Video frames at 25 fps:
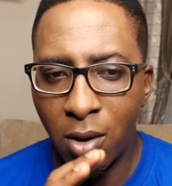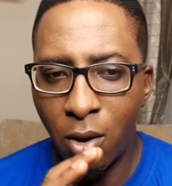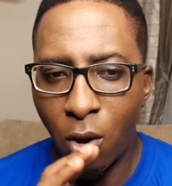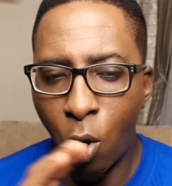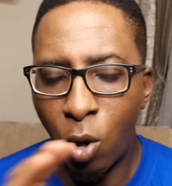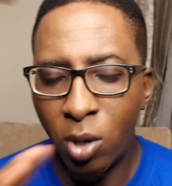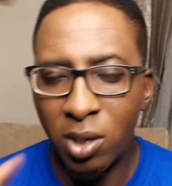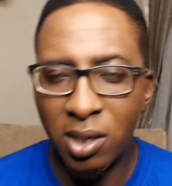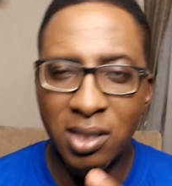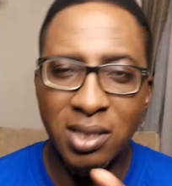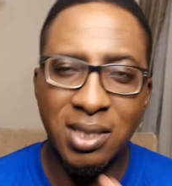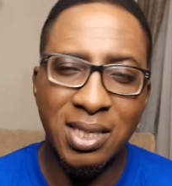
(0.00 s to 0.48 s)

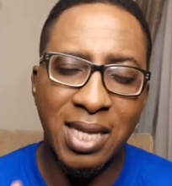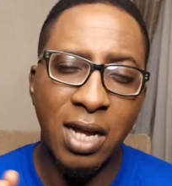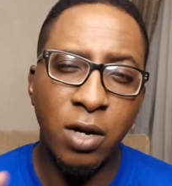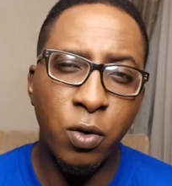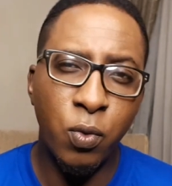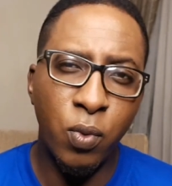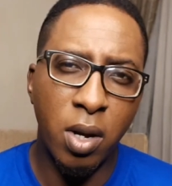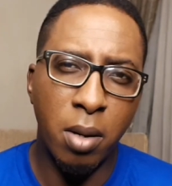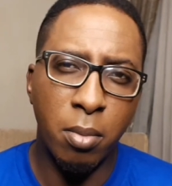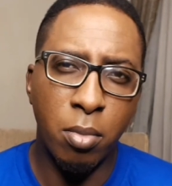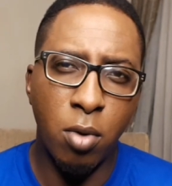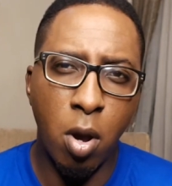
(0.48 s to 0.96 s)
understand
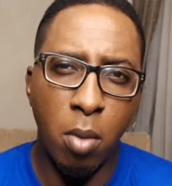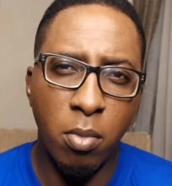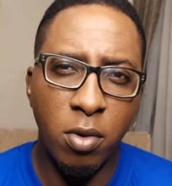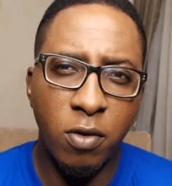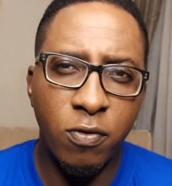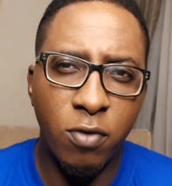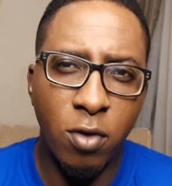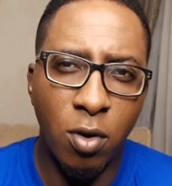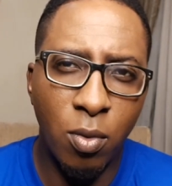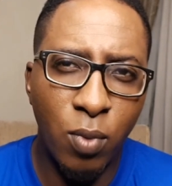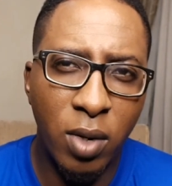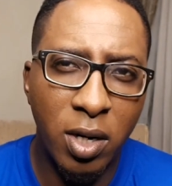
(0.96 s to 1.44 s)
where I'm coming
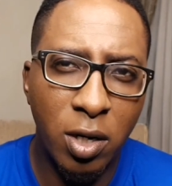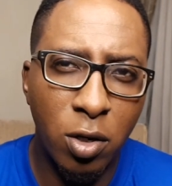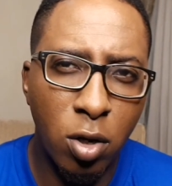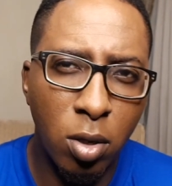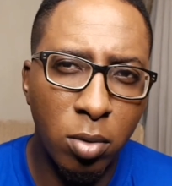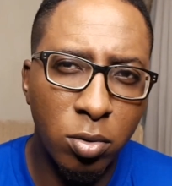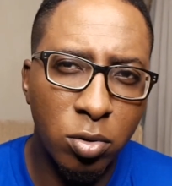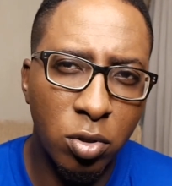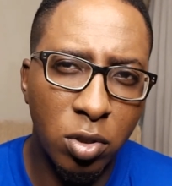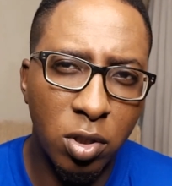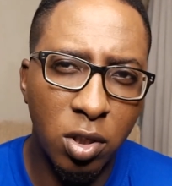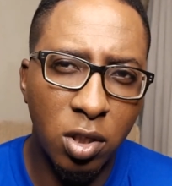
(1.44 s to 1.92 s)
from when it
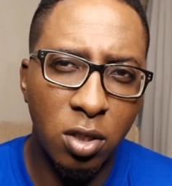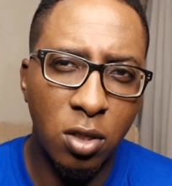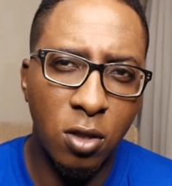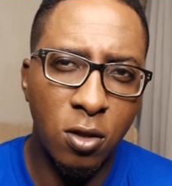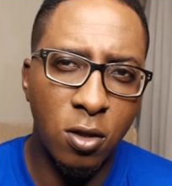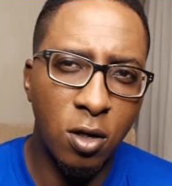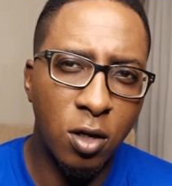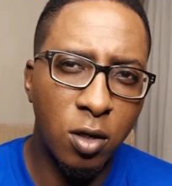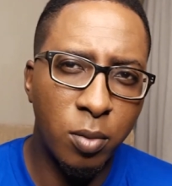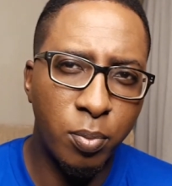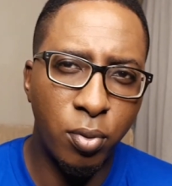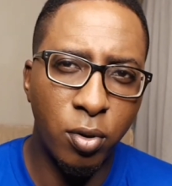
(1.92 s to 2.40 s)
comes to this
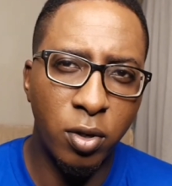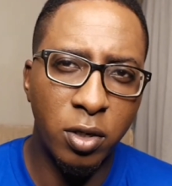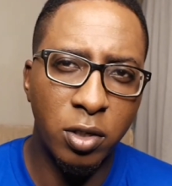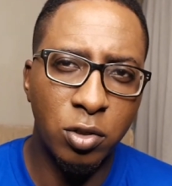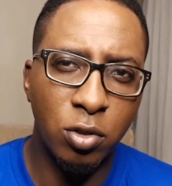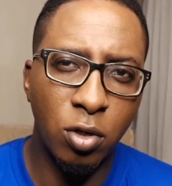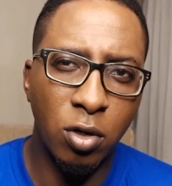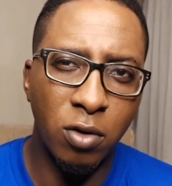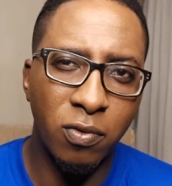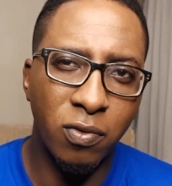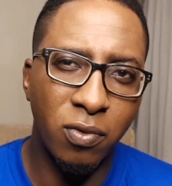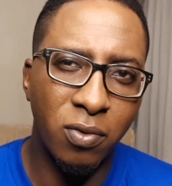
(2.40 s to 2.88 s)
third
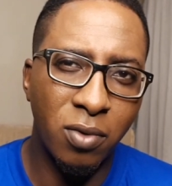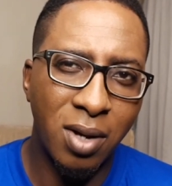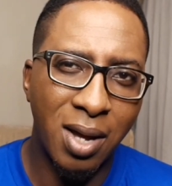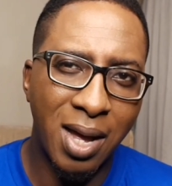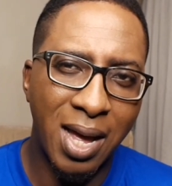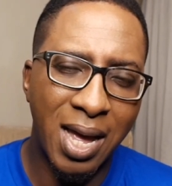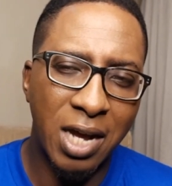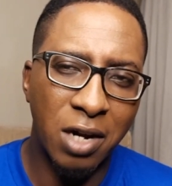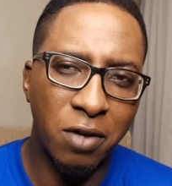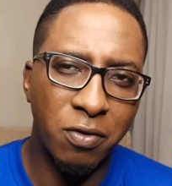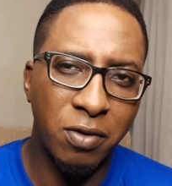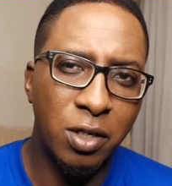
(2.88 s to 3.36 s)
point of
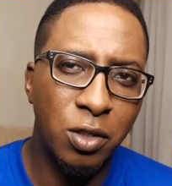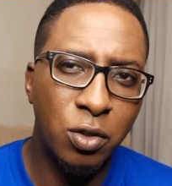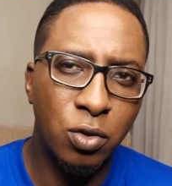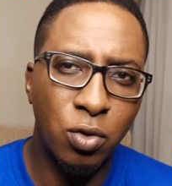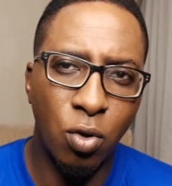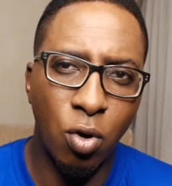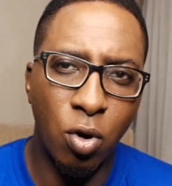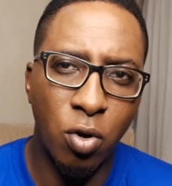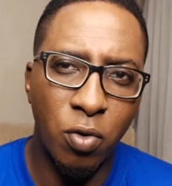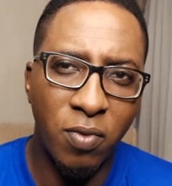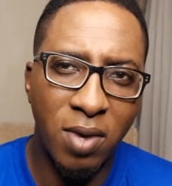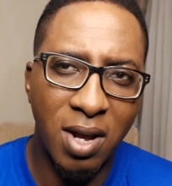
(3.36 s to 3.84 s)
agreeing to
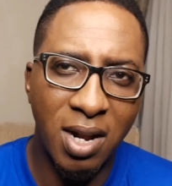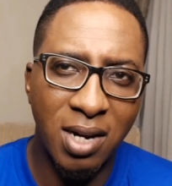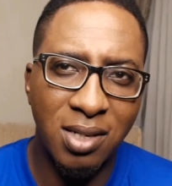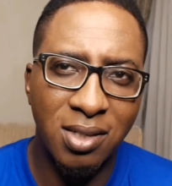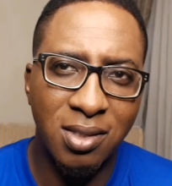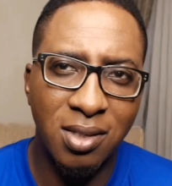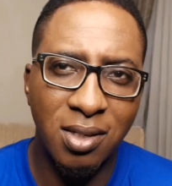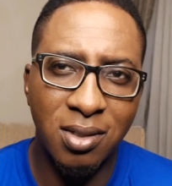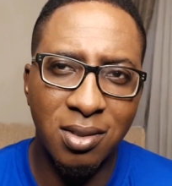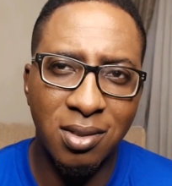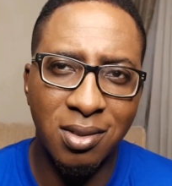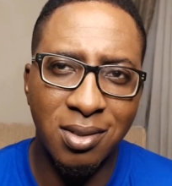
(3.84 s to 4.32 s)

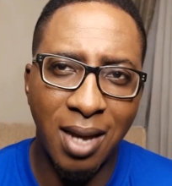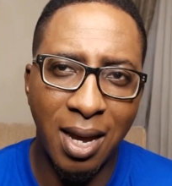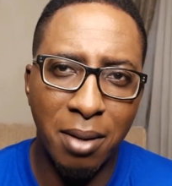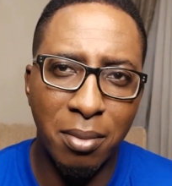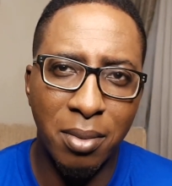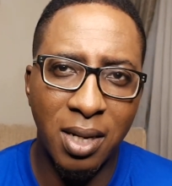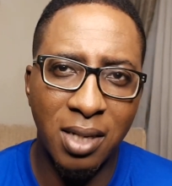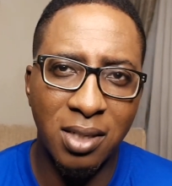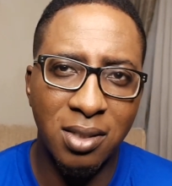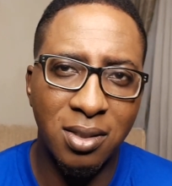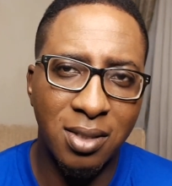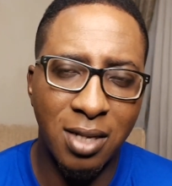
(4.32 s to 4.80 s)
unrealistic
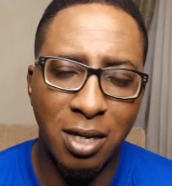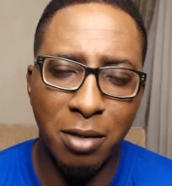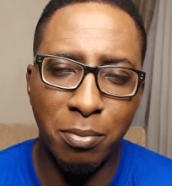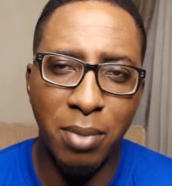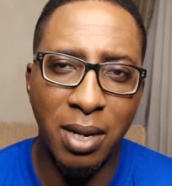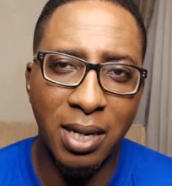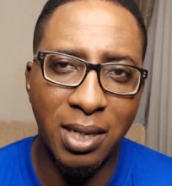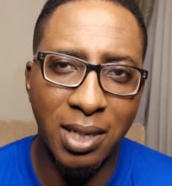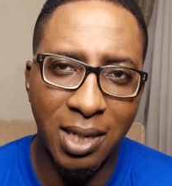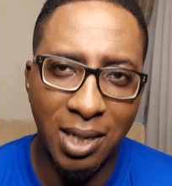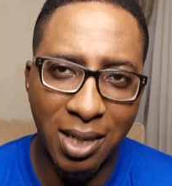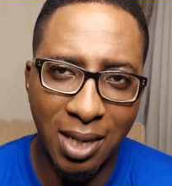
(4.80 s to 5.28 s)
timelines set
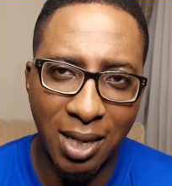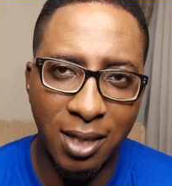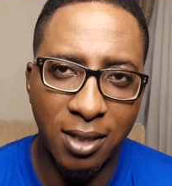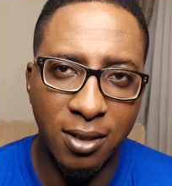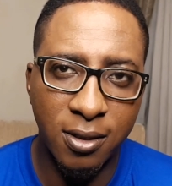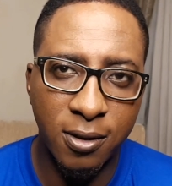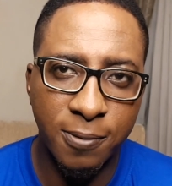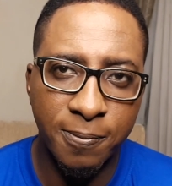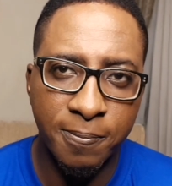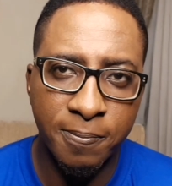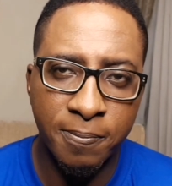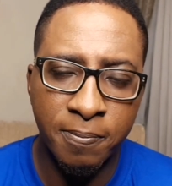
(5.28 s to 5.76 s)
by the
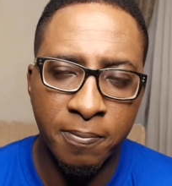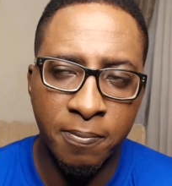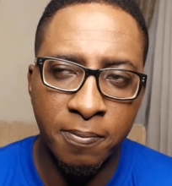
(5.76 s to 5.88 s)
client.